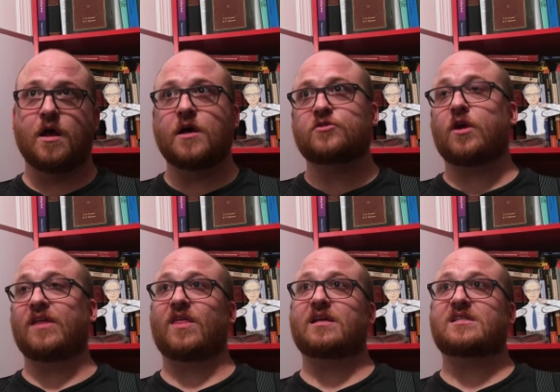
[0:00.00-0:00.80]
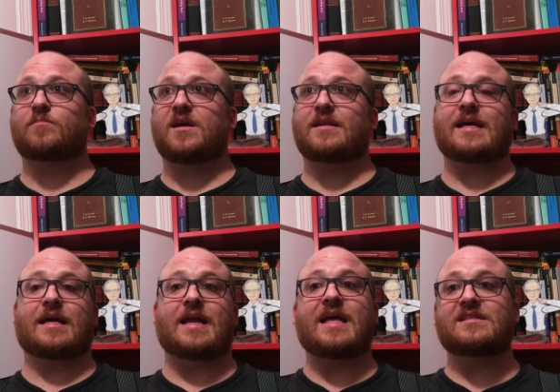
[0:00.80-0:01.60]
So you can think of something like
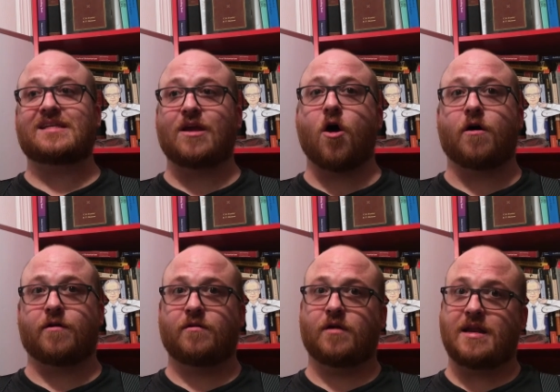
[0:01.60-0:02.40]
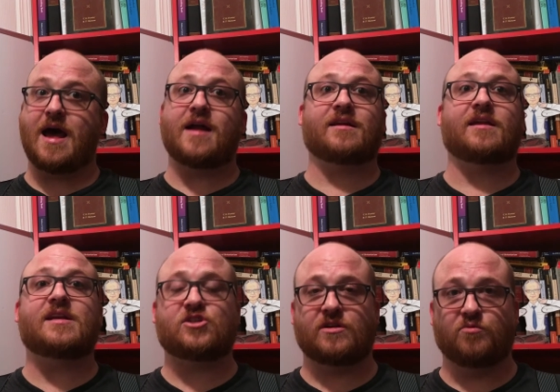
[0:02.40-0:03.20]
an NCR,
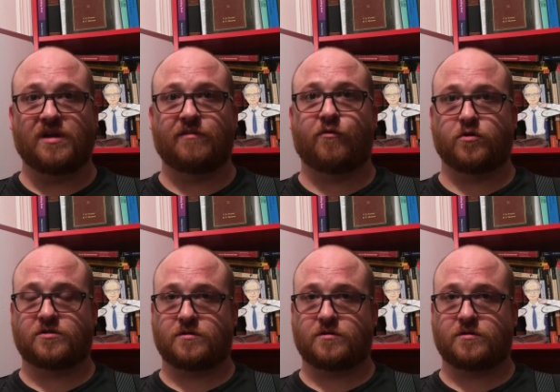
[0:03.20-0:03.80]
non-contingent reinforcer,